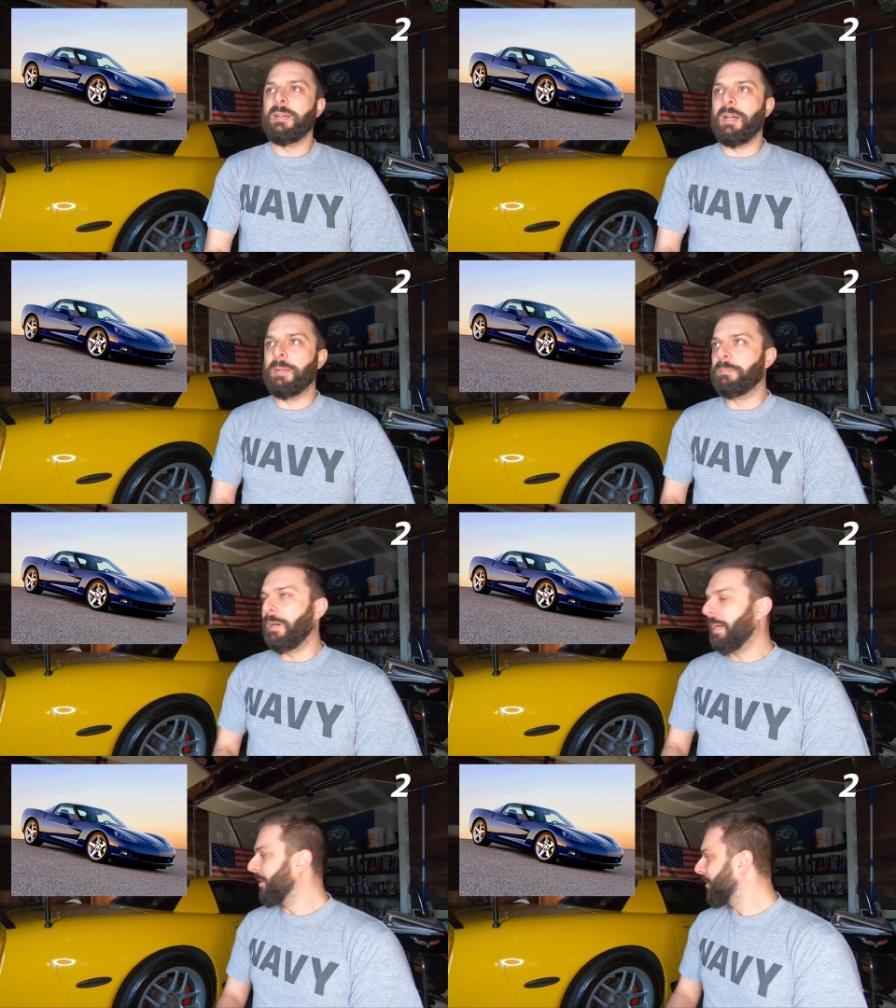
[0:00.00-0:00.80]
I'm
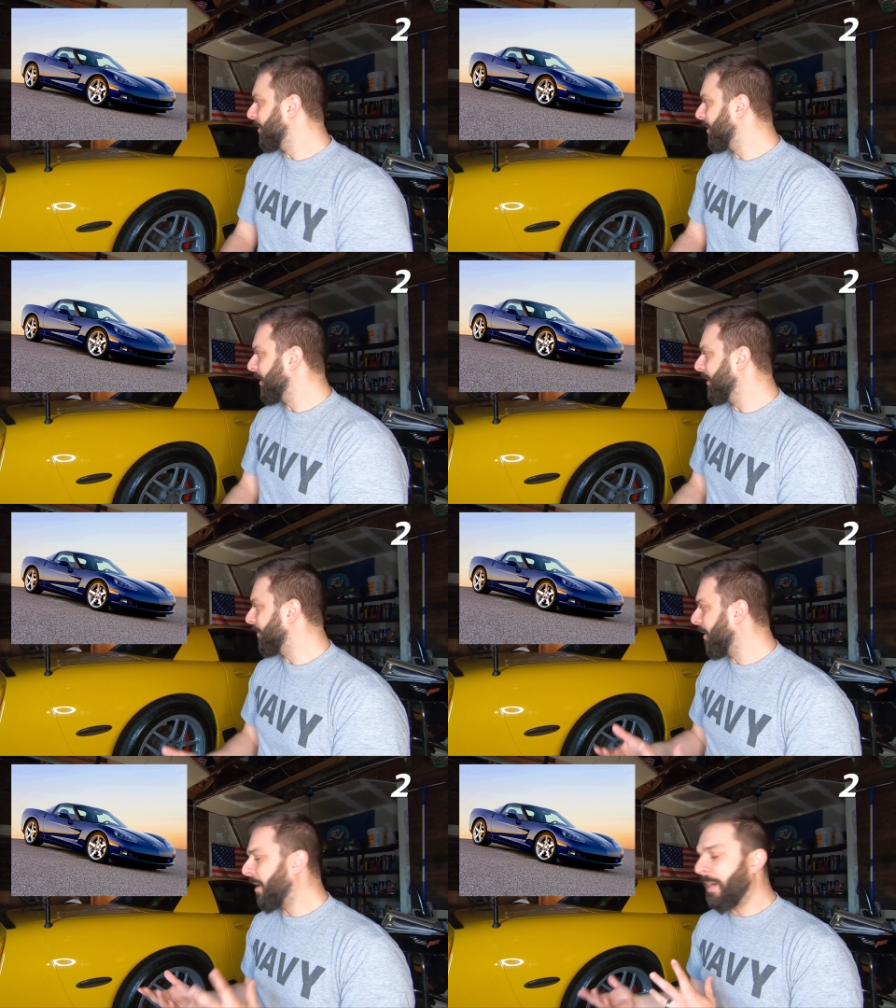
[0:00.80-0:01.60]
biased to
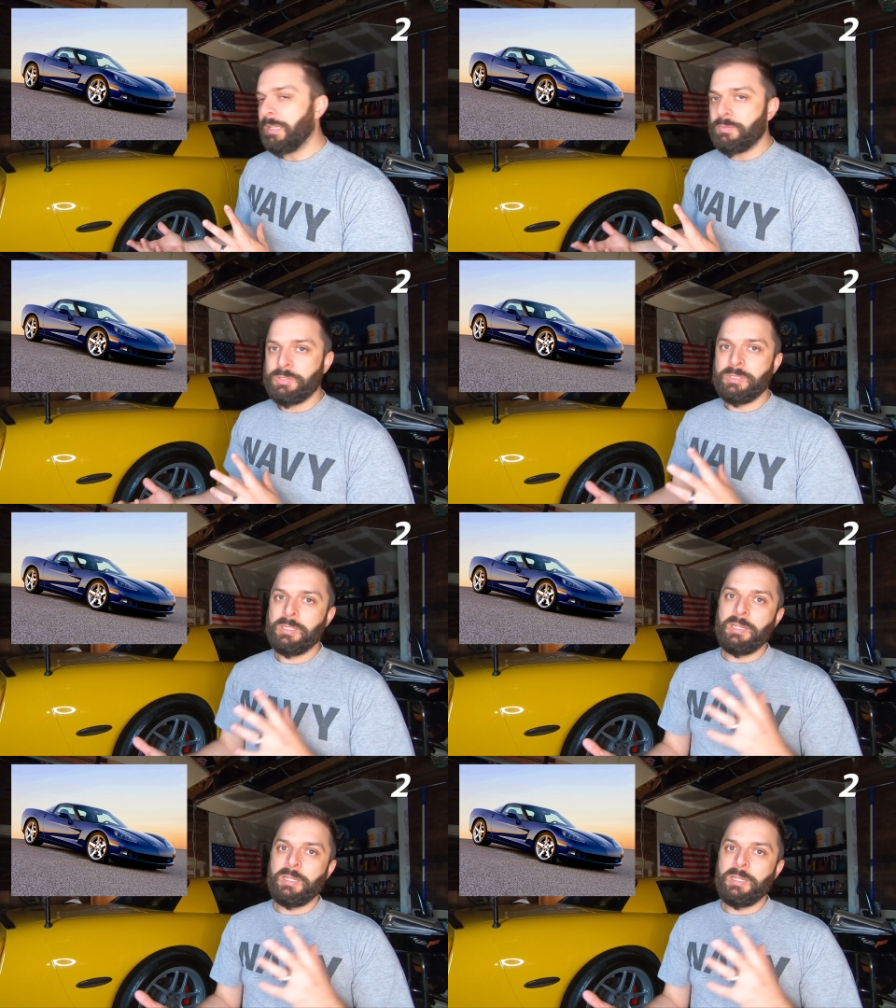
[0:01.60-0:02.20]
C5s,